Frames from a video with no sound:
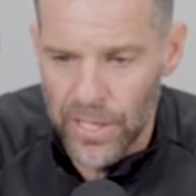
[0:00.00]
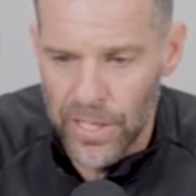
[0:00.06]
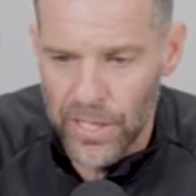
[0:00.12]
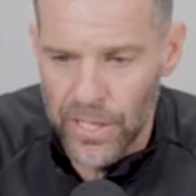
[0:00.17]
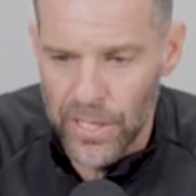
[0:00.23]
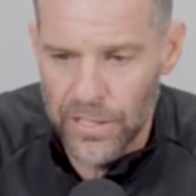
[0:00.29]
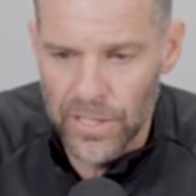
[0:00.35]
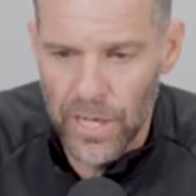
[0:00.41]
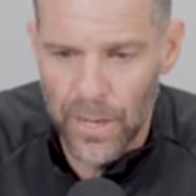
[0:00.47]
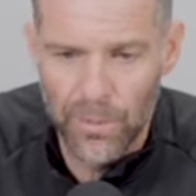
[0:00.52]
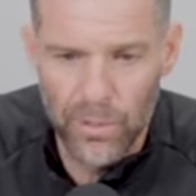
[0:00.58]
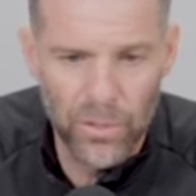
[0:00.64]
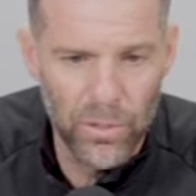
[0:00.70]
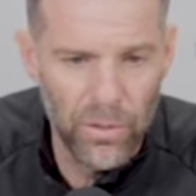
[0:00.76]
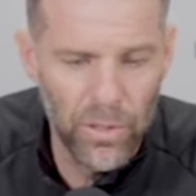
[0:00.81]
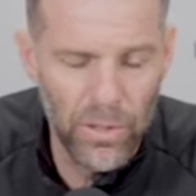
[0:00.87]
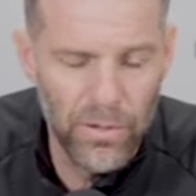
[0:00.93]
It's
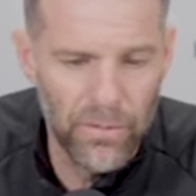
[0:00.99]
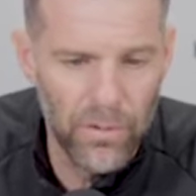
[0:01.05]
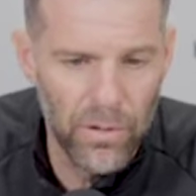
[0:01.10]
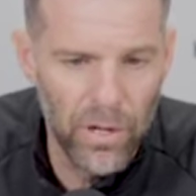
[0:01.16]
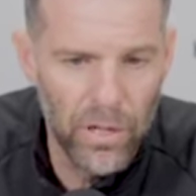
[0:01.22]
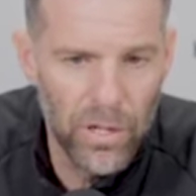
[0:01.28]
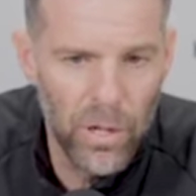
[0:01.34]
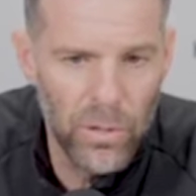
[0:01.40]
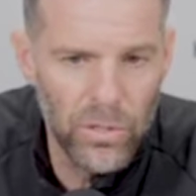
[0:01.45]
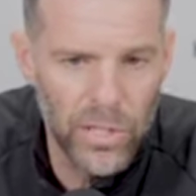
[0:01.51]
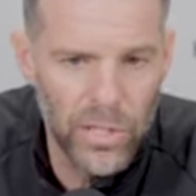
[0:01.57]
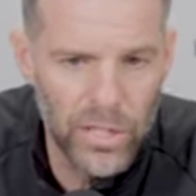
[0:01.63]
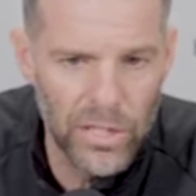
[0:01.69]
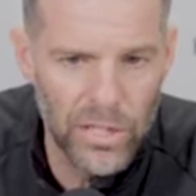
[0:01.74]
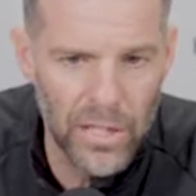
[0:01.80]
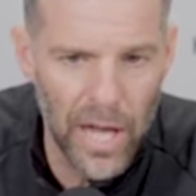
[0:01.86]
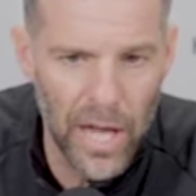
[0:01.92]
opportunity for our
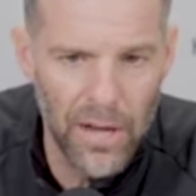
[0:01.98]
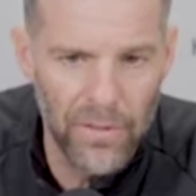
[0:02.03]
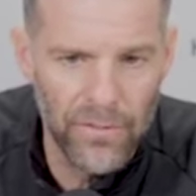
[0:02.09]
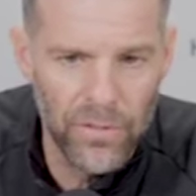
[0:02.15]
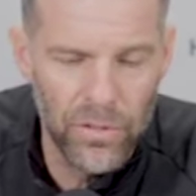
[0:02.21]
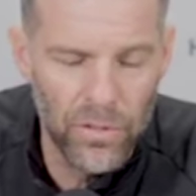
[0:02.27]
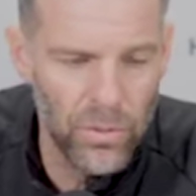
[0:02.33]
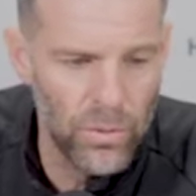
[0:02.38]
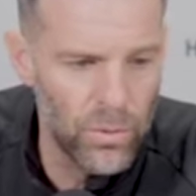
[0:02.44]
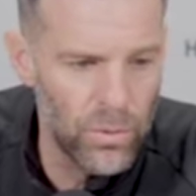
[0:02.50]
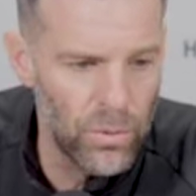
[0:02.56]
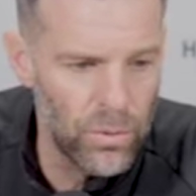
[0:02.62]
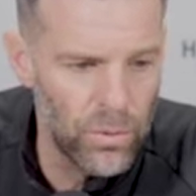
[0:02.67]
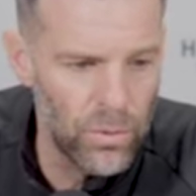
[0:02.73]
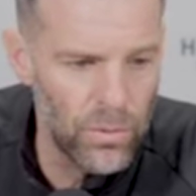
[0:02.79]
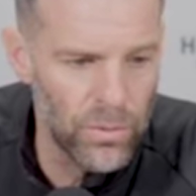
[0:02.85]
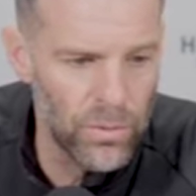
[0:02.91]
coaching staff
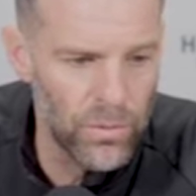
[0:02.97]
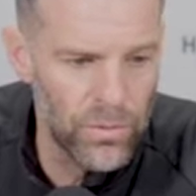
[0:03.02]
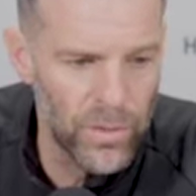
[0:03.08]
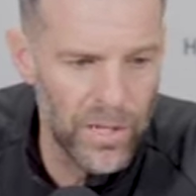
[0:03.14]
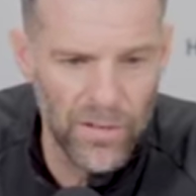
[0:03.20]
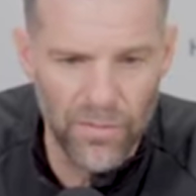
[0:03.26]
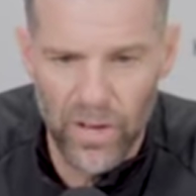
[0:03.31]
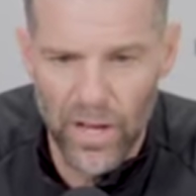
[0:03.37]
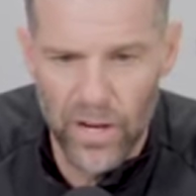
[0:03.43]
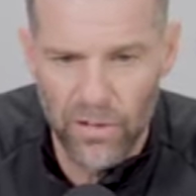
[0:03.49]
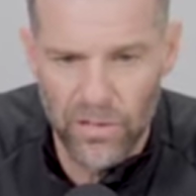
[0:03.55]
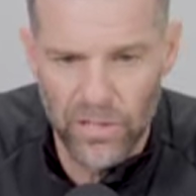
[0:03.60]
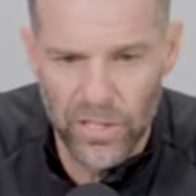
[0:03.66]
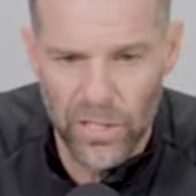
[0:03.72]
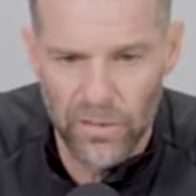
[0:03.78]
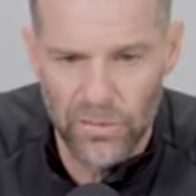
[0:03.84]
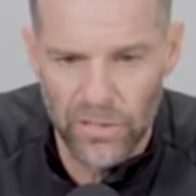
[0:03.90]
to reinvent
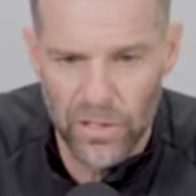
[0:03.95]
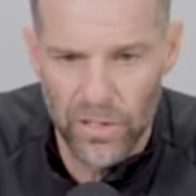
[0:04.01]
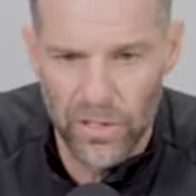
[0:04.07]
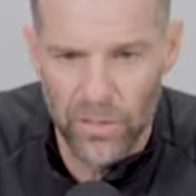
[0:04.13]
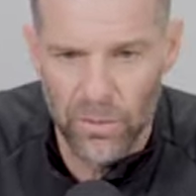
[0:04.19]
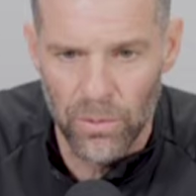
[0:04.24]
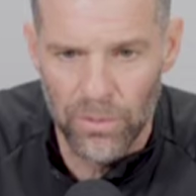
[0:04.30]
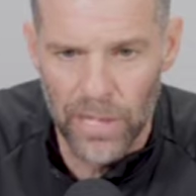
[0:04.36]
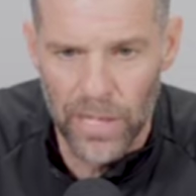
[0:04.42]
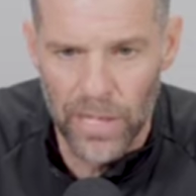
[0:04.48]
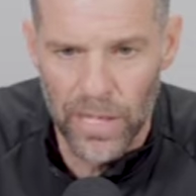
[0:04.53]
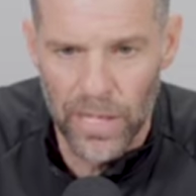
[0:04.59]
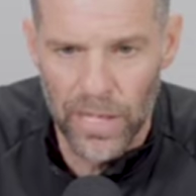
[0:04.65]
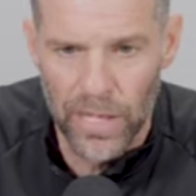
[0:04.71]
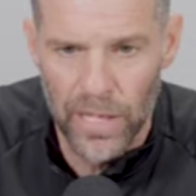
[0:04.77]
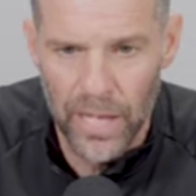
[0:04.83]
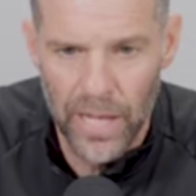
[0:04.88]
ourselves a little bit
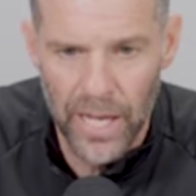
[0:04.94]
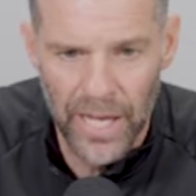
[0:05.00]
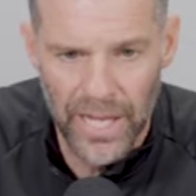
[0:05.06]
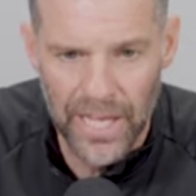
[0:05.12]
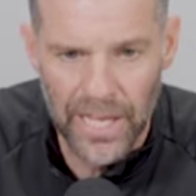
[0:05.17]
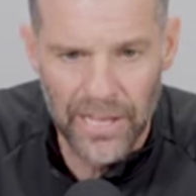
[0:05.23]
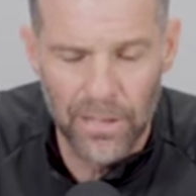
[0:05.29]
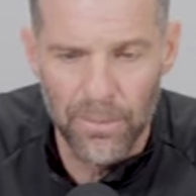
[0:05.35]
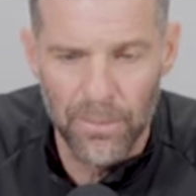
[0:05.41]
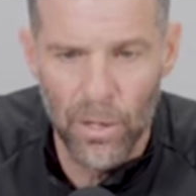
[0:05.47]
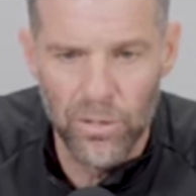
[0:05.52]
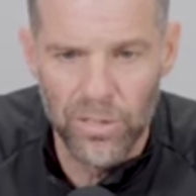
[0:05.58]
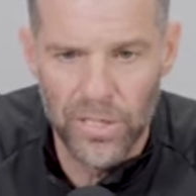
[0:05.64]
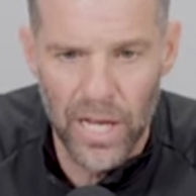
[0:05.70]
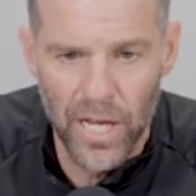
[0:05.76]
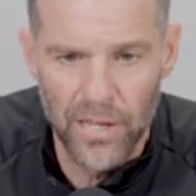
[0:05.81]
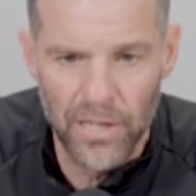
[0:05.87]
and get the
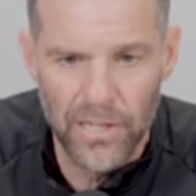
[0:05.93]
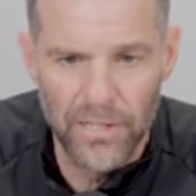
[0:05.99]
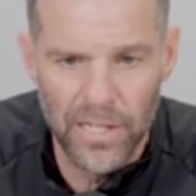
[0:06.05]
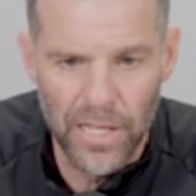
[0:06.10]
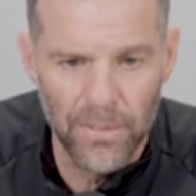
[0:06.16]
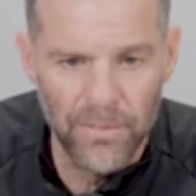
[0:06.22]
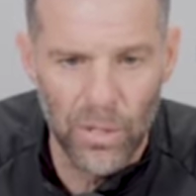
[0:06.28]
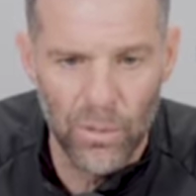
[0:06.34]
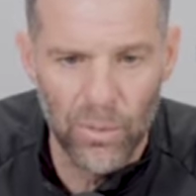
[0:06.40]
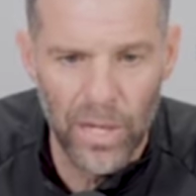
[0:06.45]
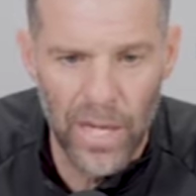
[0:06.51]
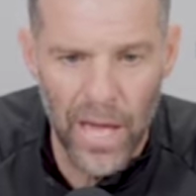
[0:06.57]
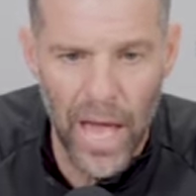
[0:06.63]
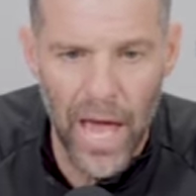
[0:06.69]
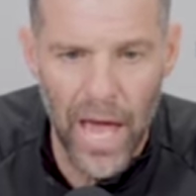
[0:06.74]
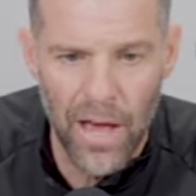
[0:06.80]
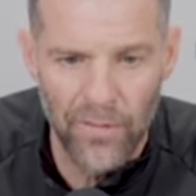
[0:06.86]
most out of the team that we
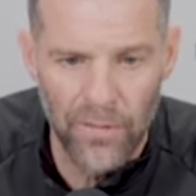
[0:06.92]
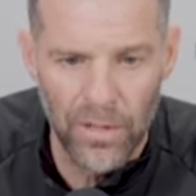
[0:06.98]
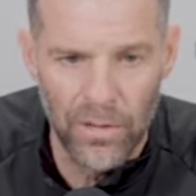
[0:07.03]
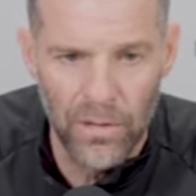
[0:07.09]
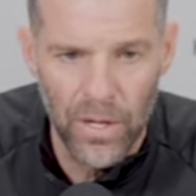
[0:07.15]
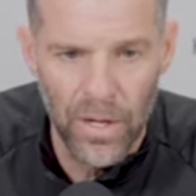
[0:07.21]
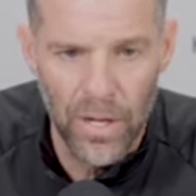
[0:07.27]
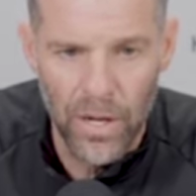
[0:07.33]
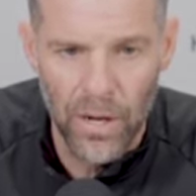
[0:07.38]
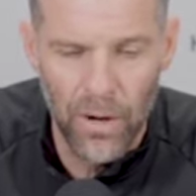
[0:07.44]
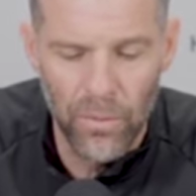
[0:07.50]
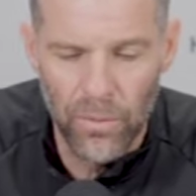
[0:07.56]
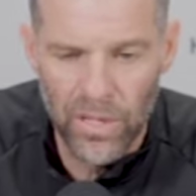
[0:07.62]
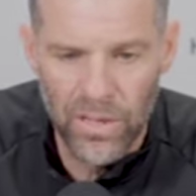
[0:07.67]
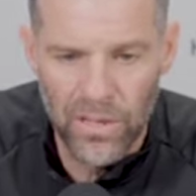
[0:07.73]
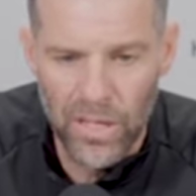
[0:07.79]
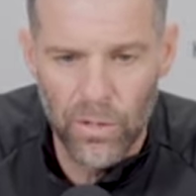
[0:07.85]
have. And
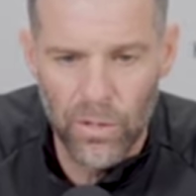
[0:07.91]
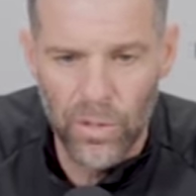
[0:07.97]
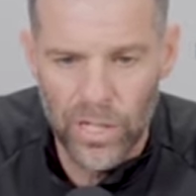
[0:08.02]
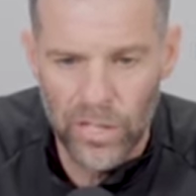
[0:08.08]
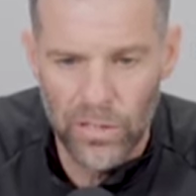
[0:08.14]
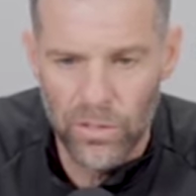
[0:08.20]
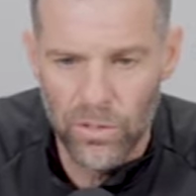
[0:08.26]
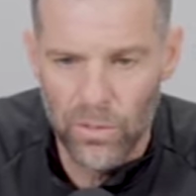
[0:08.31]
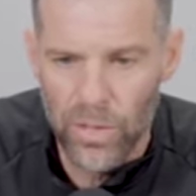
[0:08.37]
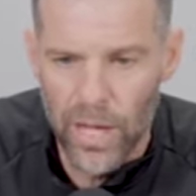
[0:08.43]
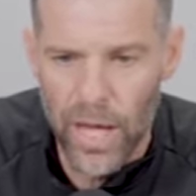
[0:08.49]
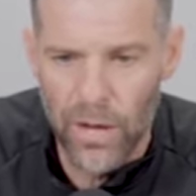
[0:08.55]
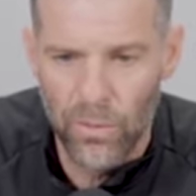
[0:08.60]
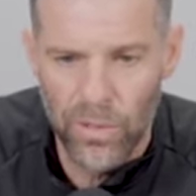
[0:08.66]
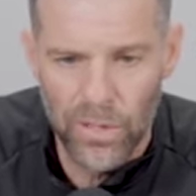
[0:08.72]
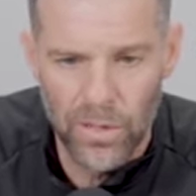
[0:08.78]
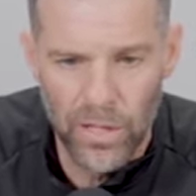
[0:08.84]
we think we can do
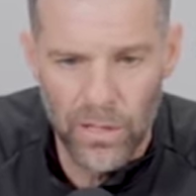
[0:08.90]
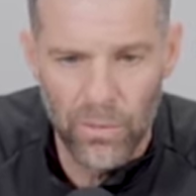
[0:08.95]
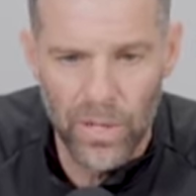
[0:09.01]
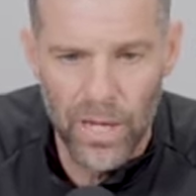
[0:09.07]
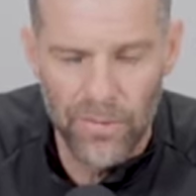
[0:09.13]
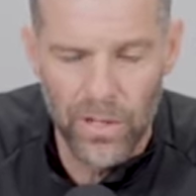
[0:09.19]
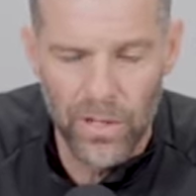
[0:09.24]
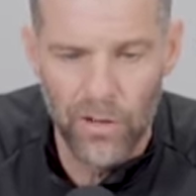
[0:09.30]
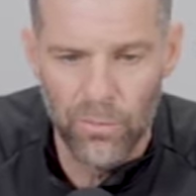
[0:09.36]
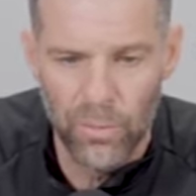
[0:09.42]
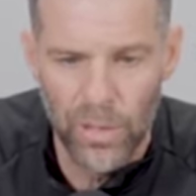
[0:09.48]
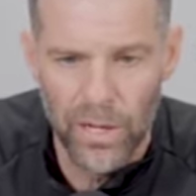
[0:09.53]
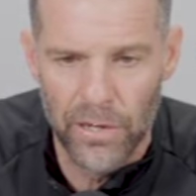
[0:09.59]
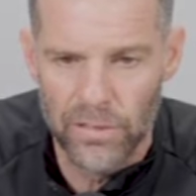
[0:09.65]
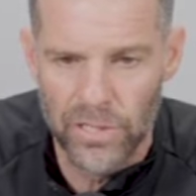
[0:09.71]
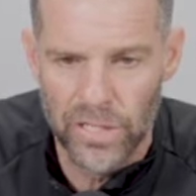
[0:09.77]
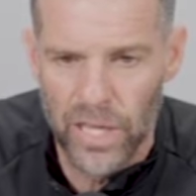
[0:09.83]
that. We think we have enough
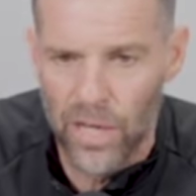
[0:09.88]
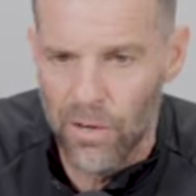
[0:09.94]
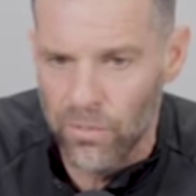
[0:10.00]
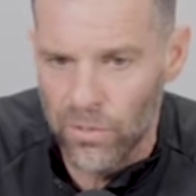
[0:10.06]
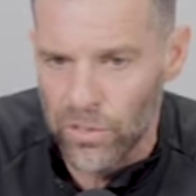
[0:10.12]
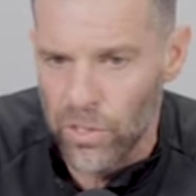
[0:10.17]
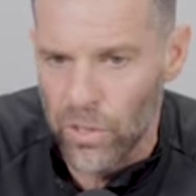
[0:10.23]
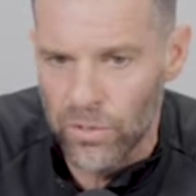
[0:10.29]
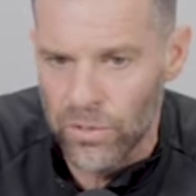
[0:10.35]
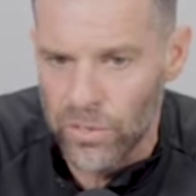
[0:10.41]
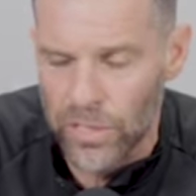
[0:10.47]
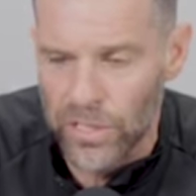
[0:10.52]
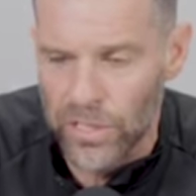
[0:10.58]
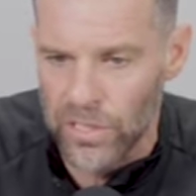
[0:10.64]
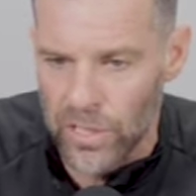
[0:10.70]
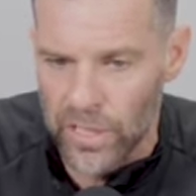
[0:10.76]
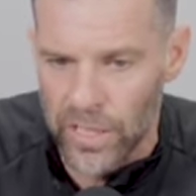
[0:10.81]
players to get results in
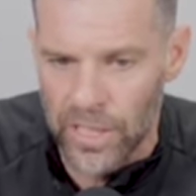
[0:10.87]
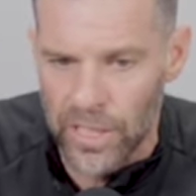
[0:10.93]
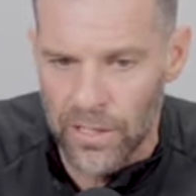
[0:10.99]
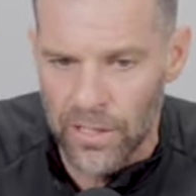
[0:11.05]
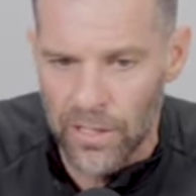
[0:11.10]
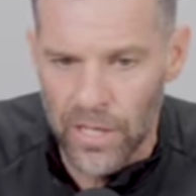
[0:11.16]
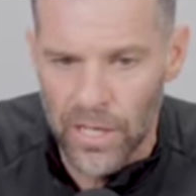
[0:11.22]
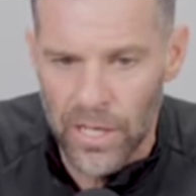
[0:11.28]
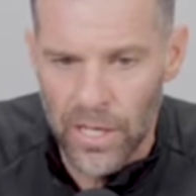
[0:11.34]
this league.